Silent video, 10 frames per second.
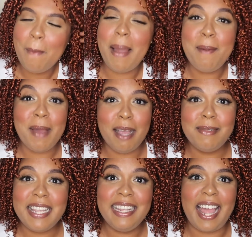My
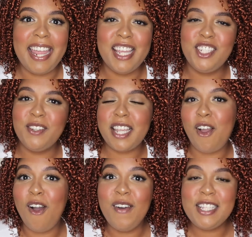mom did like it. She was like,
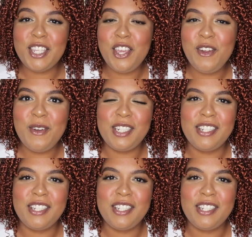oh, it's cute.